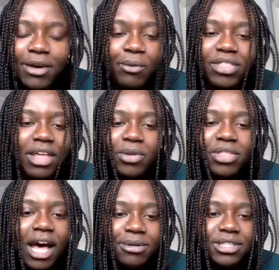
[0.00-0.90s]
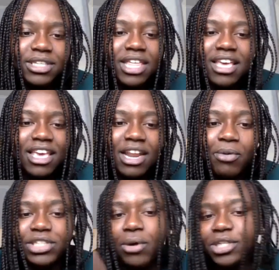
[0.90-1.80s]
without thinking it
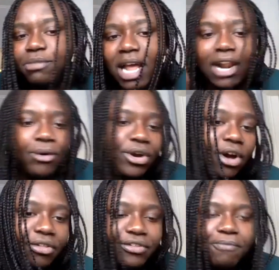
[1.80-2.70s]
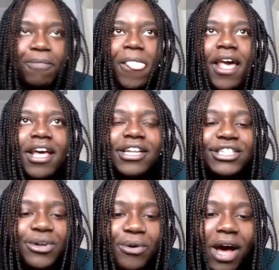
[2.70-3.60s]
was going to Mello or not.
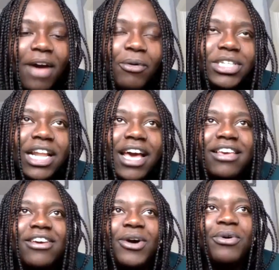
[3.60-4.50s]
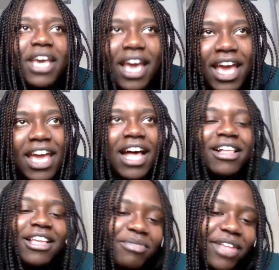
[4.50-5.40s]
So I was like, "Okay, I'll
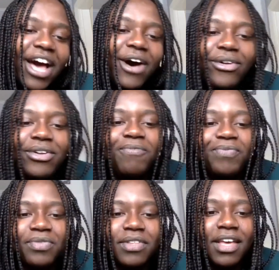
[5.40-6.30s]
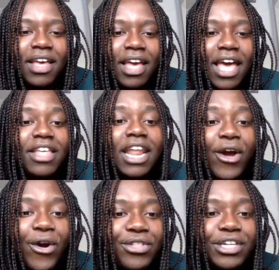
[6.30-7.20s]
come down," and then I
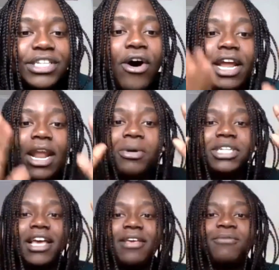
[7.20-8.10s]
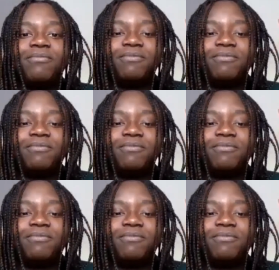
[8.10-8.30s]
heard the song and I was like,